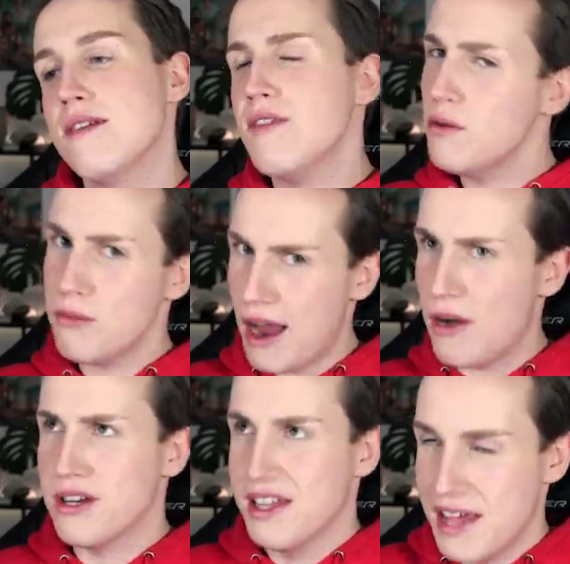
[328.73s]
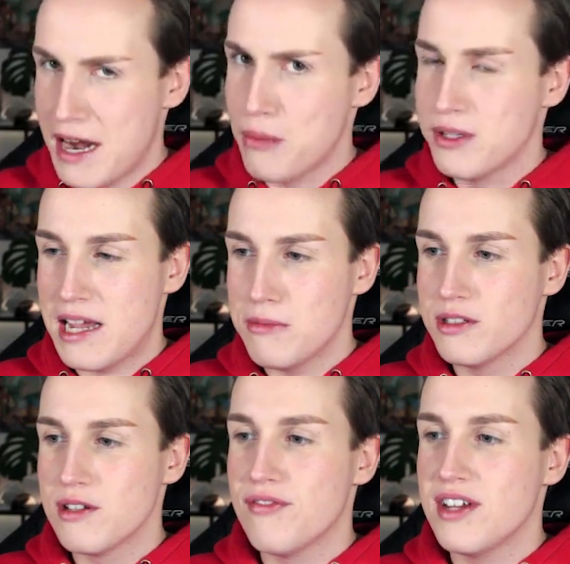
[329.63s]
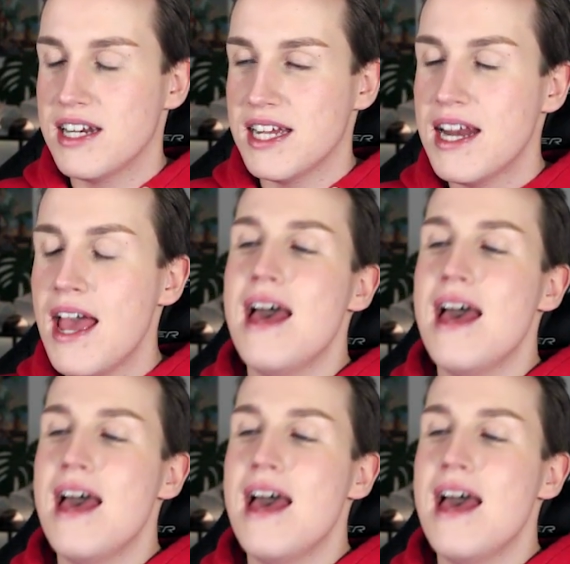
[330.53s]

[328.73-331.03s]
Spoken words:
I'm very proud that I was able to fit it in.